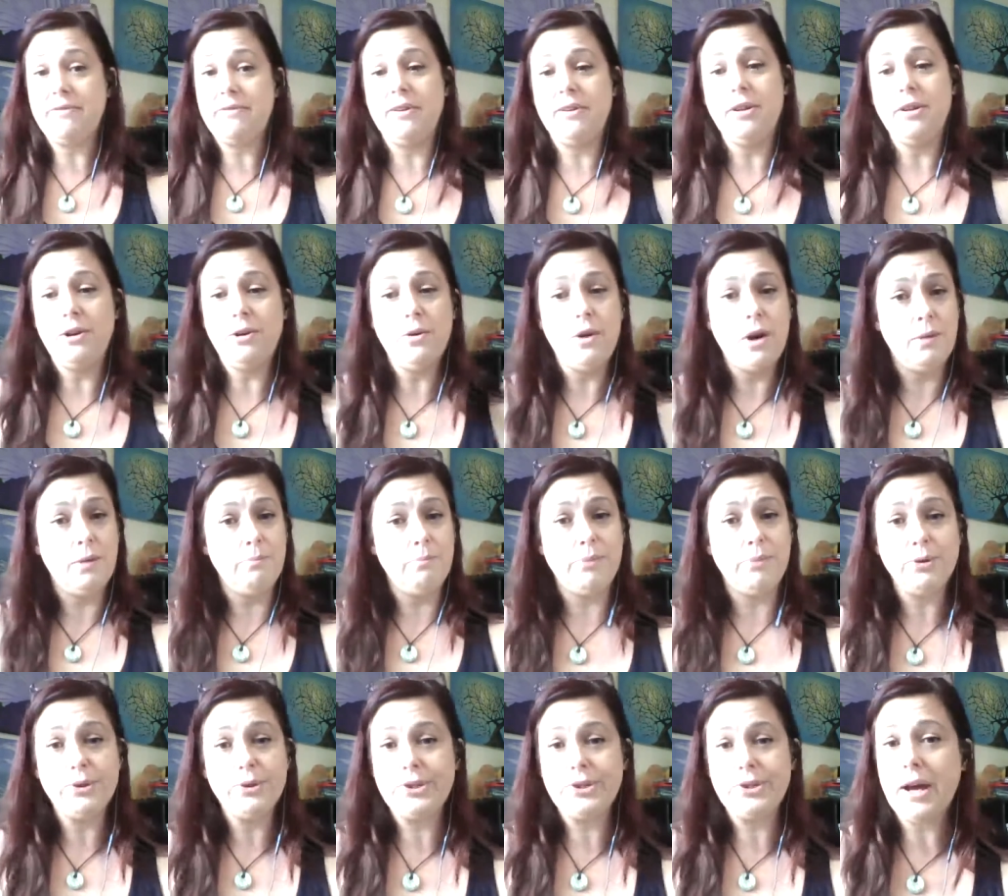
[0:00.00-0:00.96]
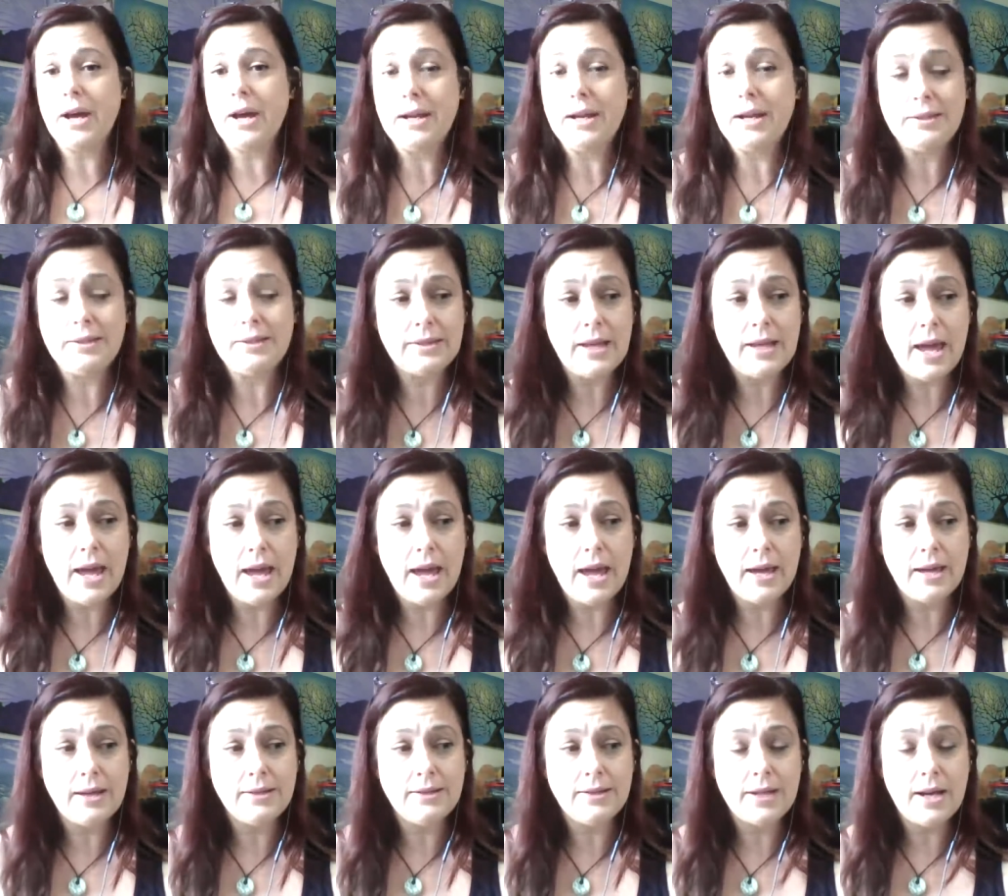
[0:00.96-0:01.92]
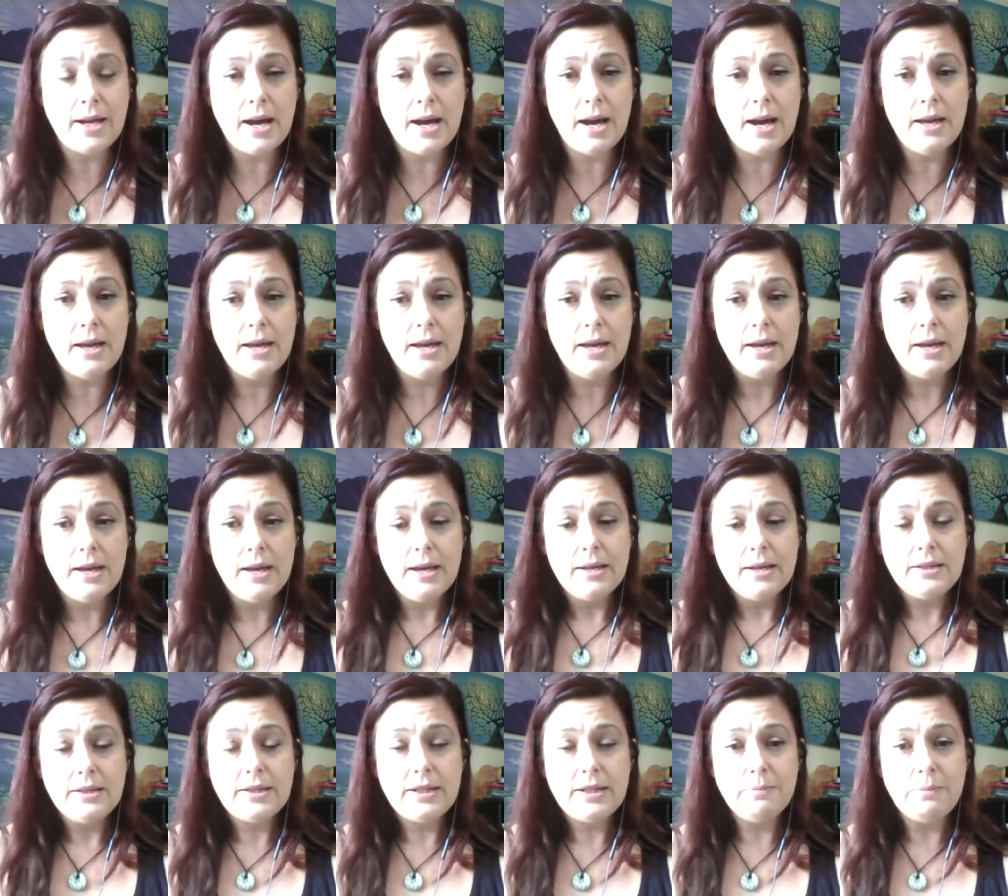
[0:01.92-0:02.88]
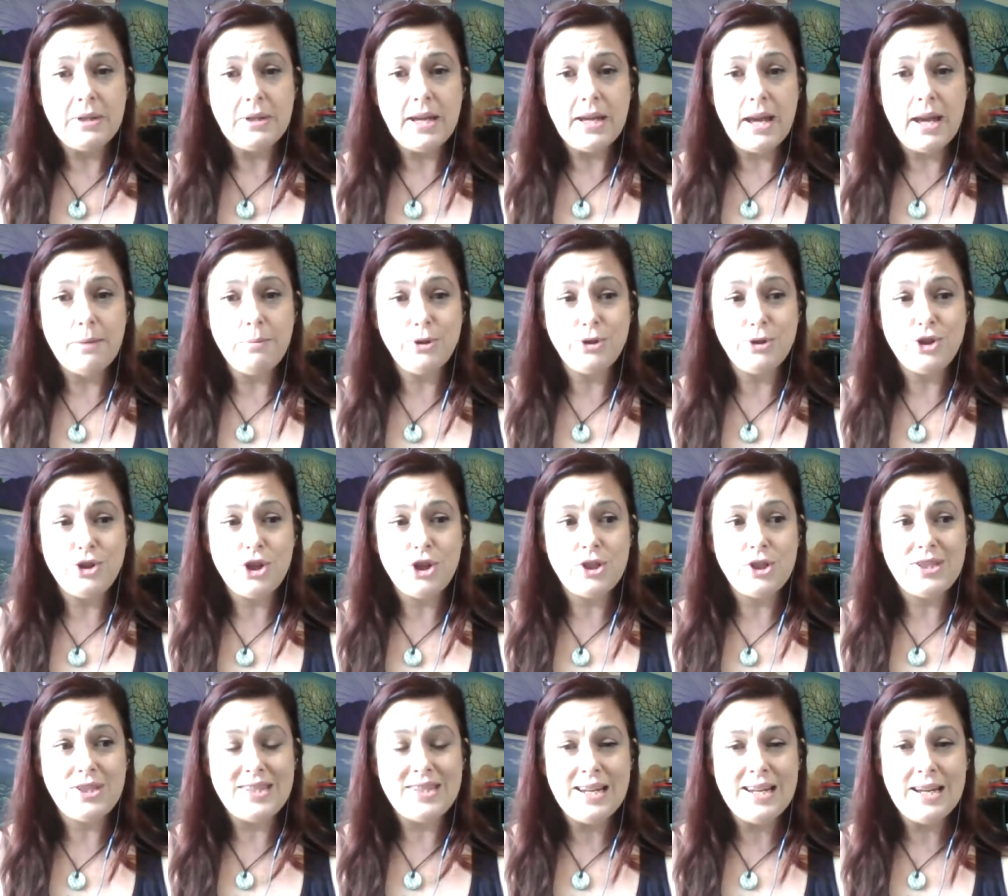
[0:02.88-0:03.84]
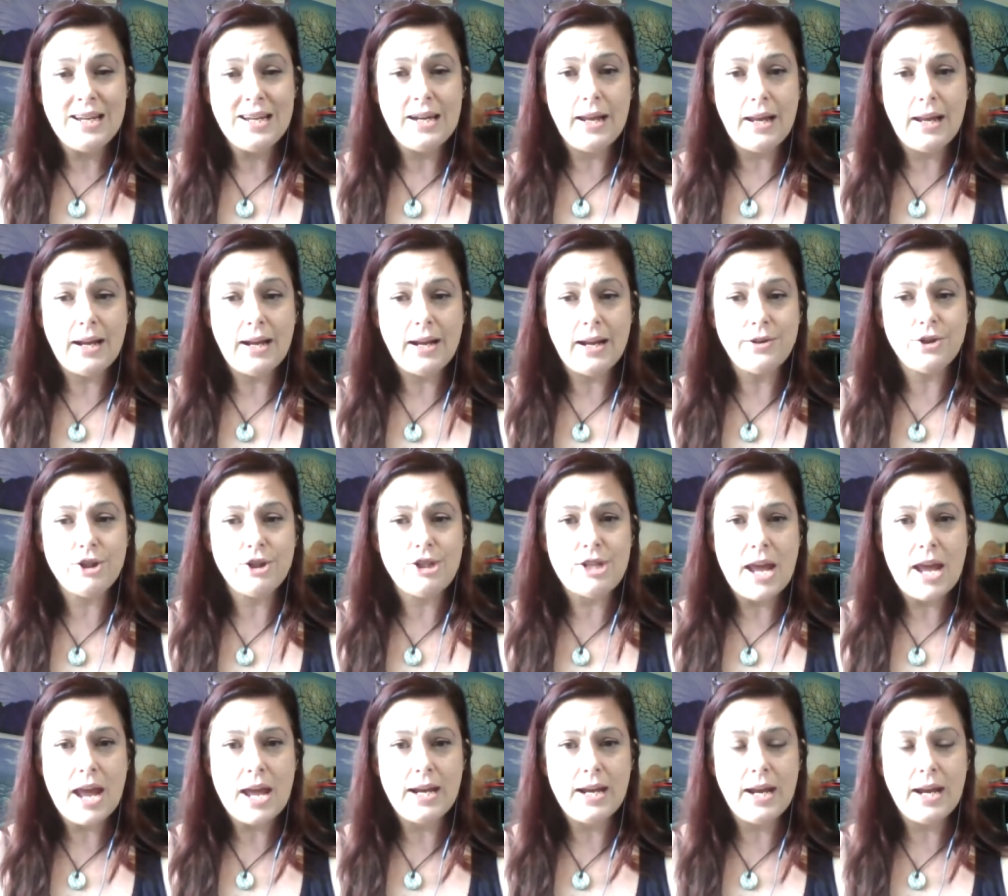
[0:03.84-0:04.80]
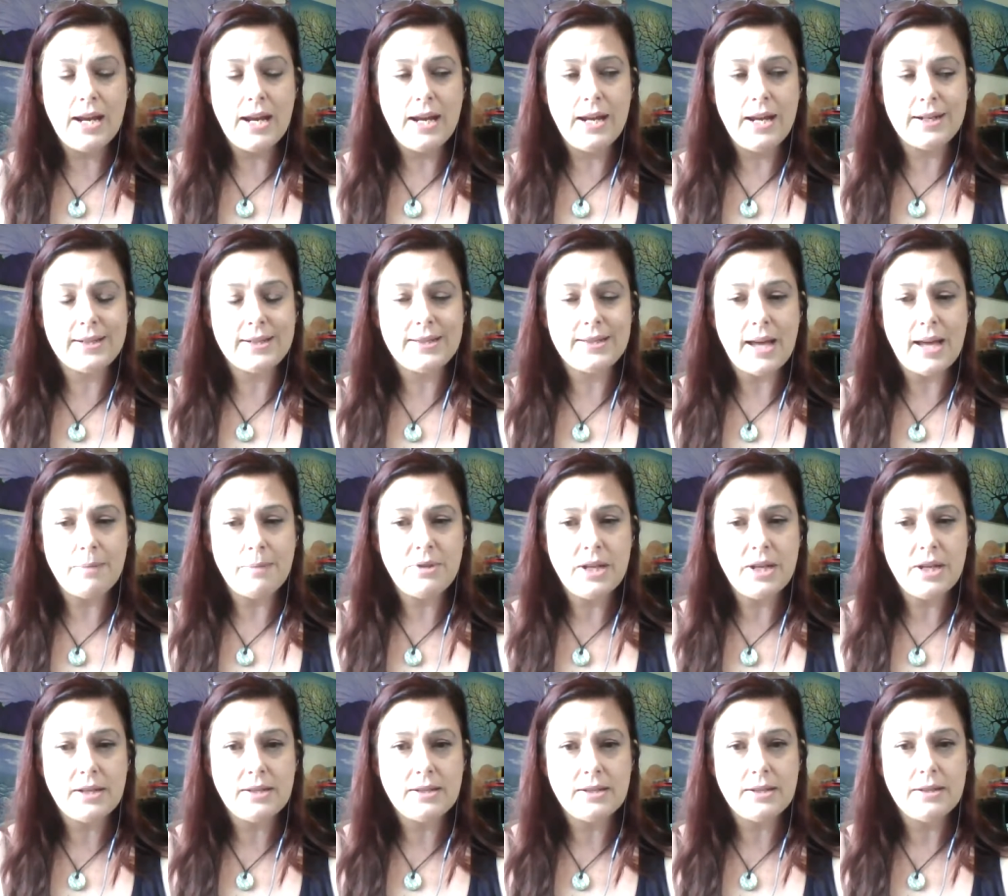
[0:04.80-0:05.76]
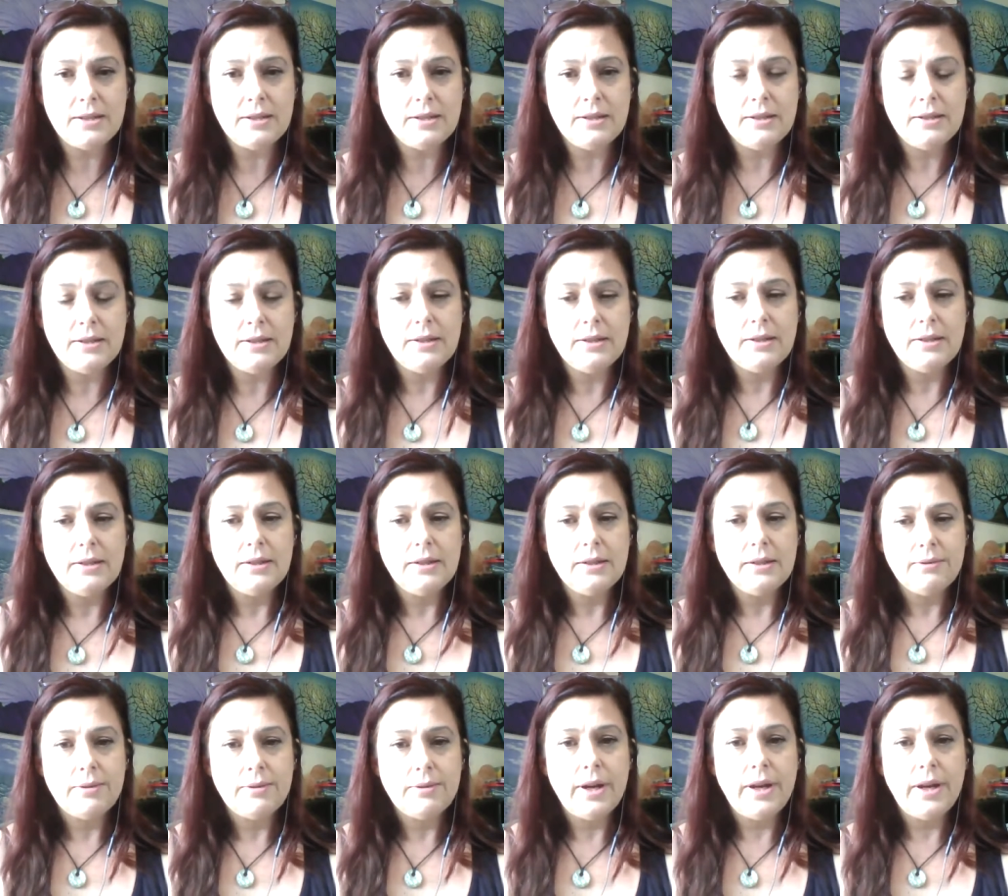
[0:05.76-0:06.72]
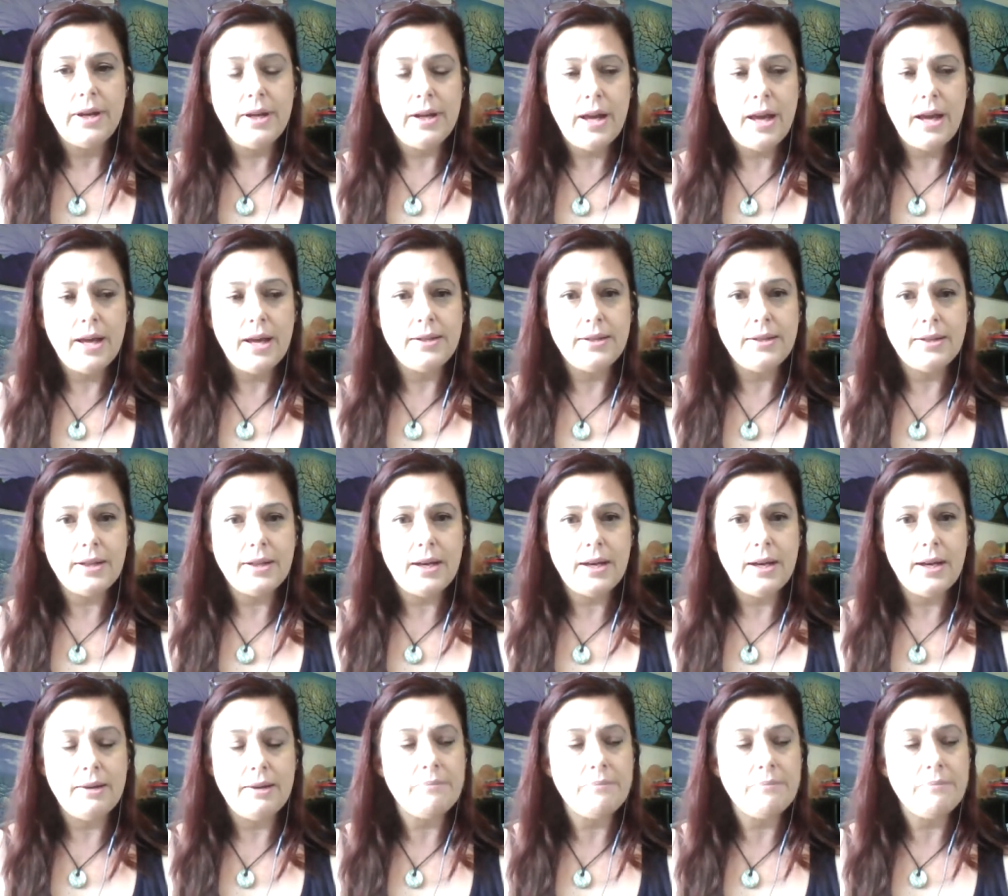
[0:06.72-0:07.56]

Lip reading: on both sides, and to be able to see it and understand it and accept it. Right. And